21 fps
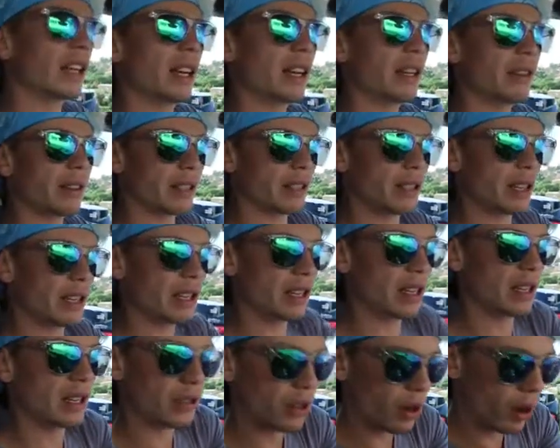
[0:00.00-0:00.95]
Anyways,
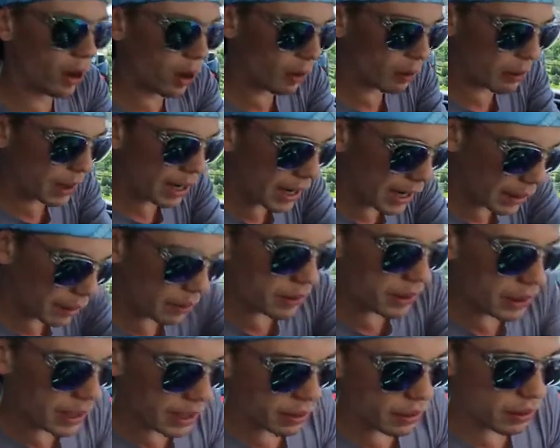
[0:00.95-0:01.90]
let's hop out
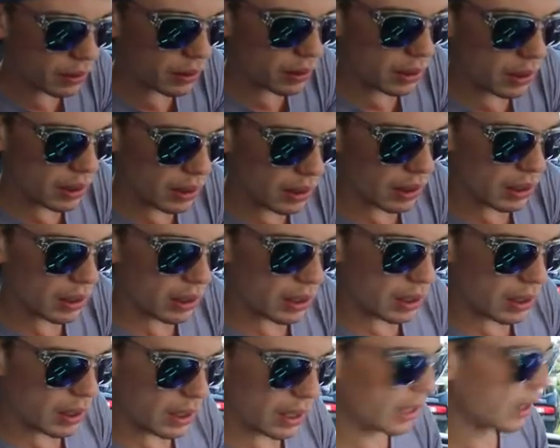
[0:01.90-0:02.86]
now
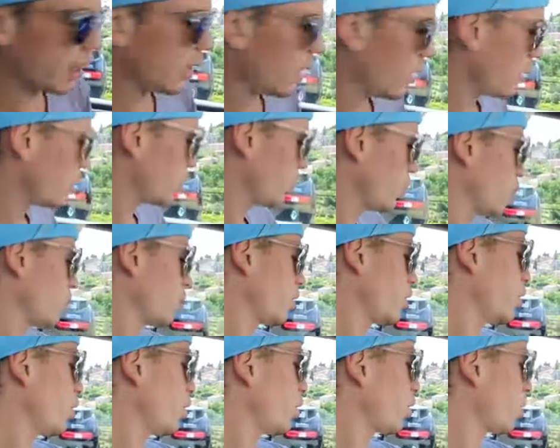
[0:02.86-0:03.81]
and talk you